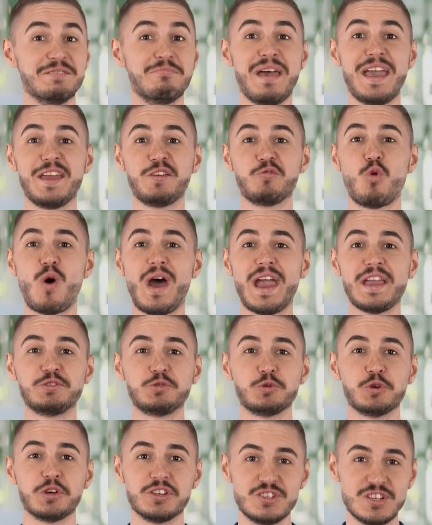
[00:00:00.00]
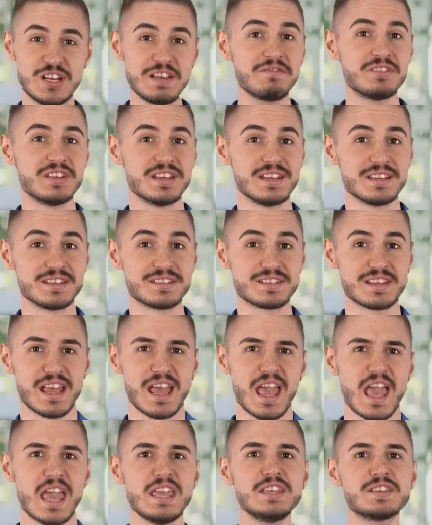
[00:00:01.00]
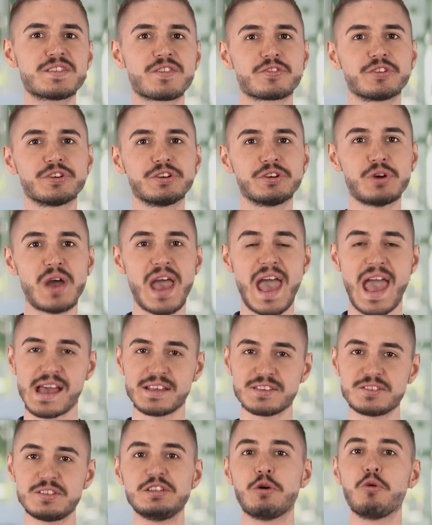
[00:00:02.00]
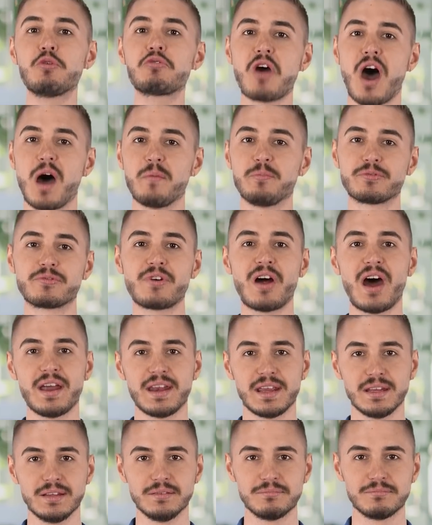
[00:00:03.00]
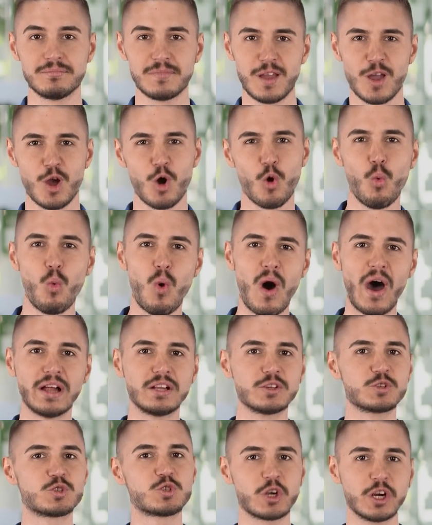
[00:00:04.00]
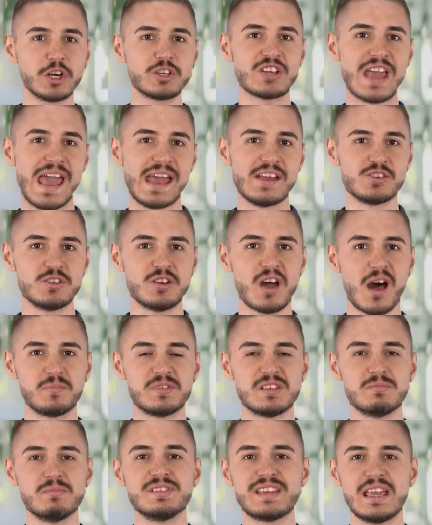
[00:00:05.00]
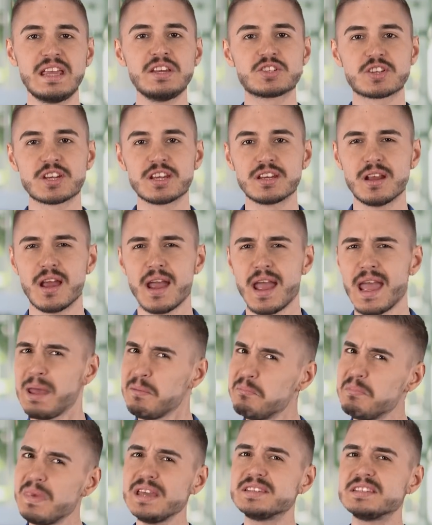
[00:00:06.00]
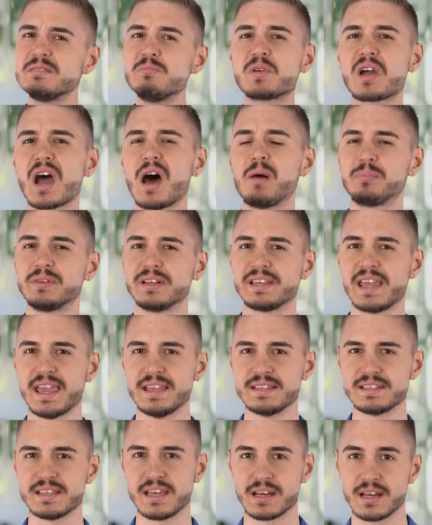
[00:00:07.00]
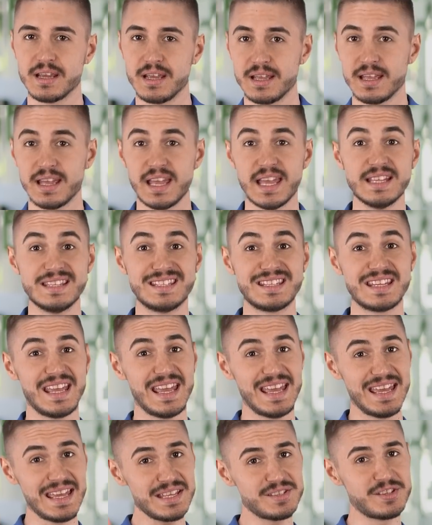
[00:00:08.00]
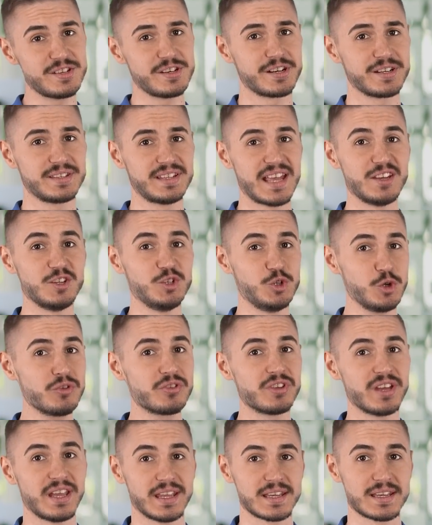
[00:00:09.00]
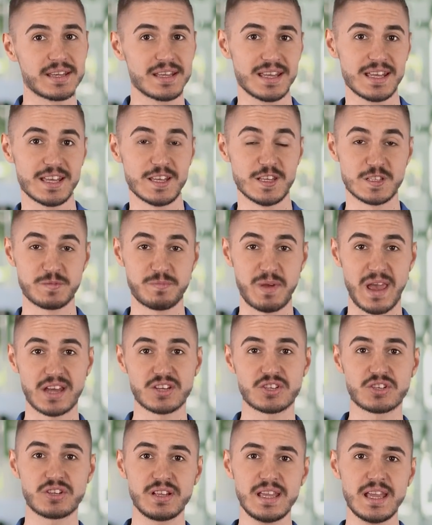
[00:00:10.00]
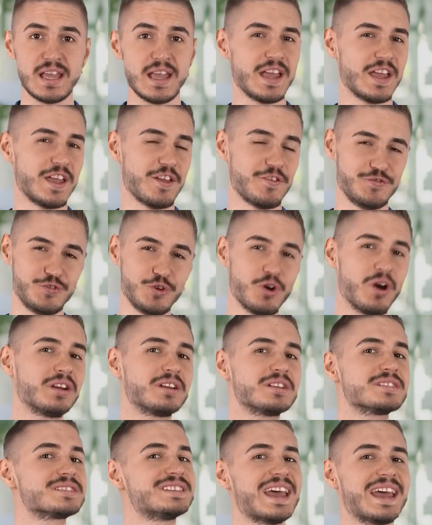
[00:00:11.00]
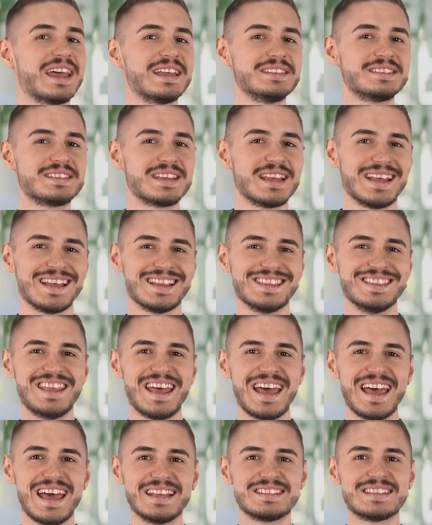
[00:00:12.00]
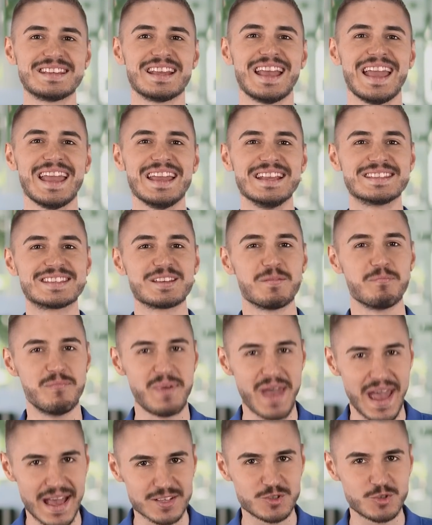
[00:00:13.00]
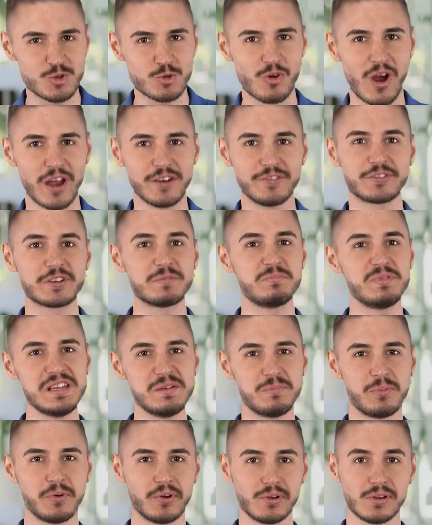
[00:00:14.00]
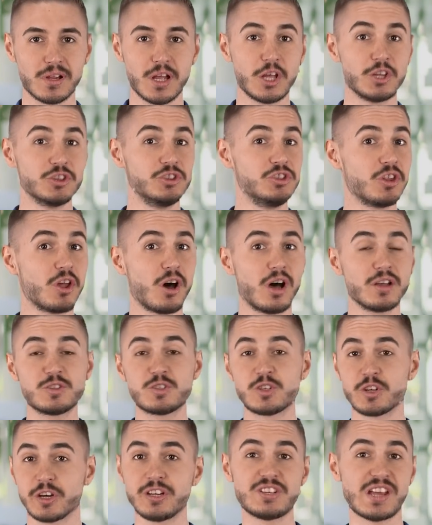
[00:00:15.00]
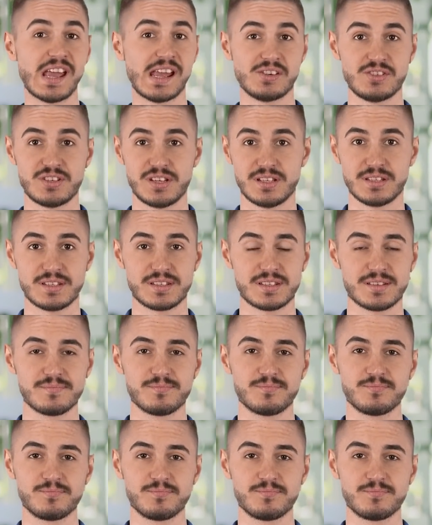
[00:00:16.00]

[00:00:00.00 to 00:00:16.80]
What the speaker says: main way to achieve this is through SEO copywriting. While search engine optimization may seem complicated, it's easier than you think, especially if you understand that it's best to write for people, not search engines.